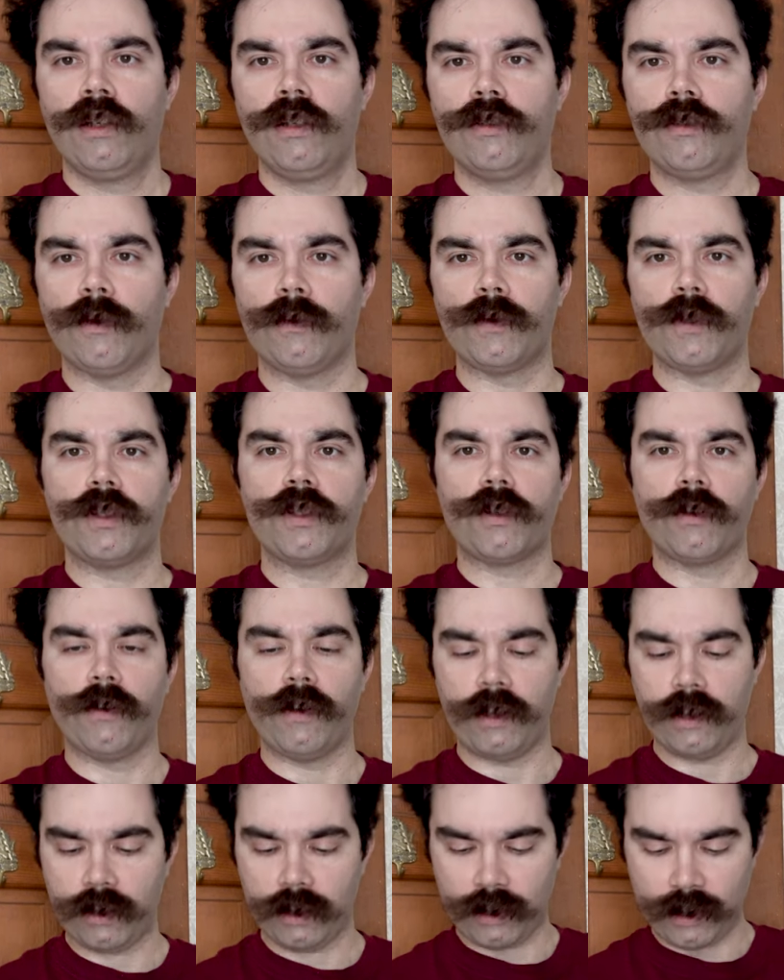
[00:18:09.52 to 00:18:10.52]
So I'm just
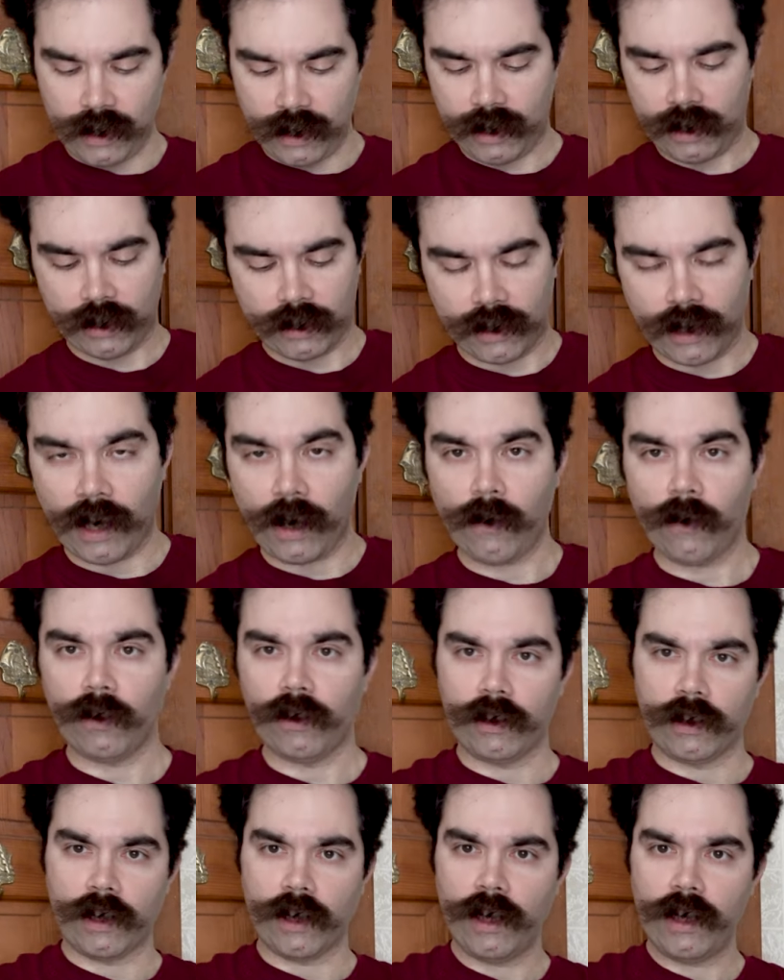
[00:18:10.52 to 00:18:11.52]
going to take a
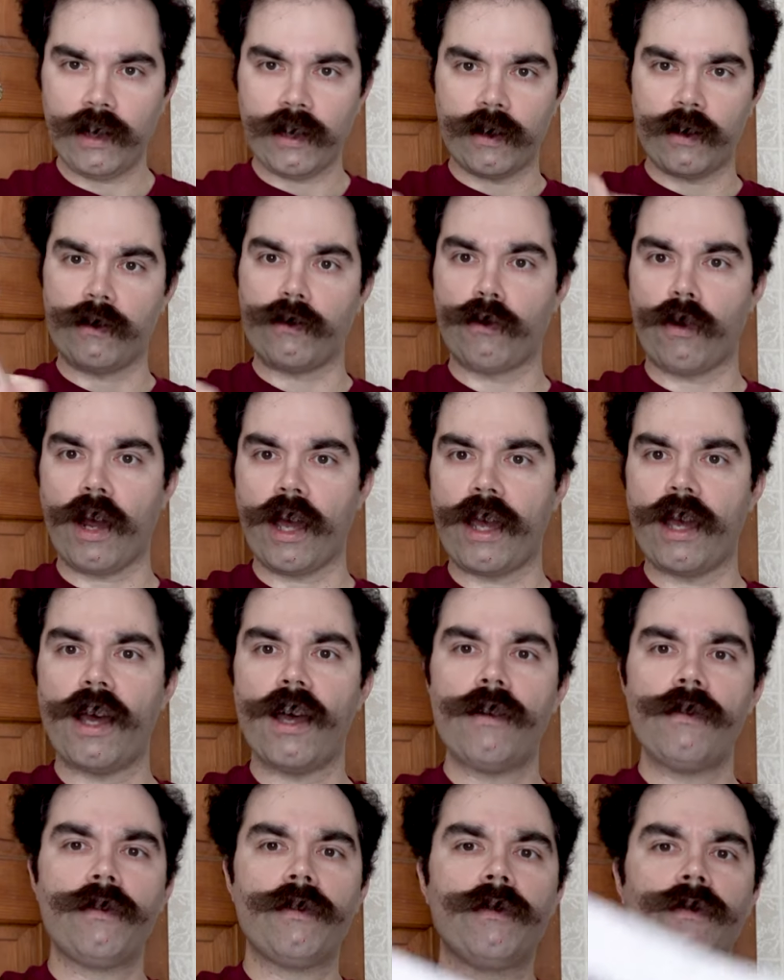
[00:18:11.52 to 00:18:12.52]
towel again and dry
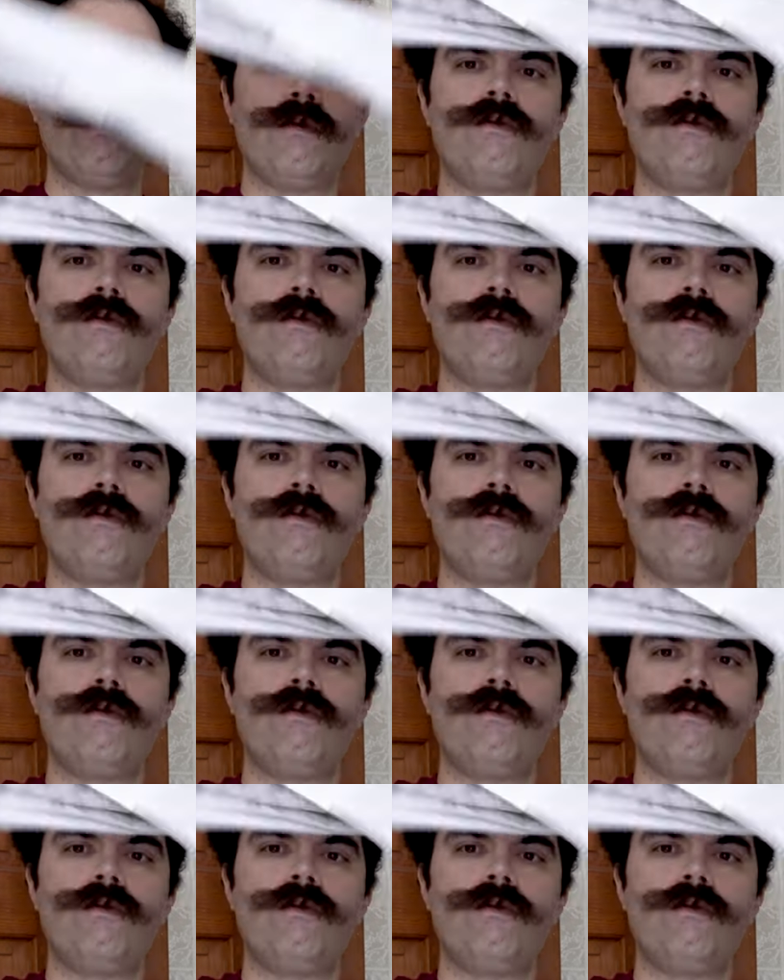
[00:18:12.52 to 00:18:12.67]
off.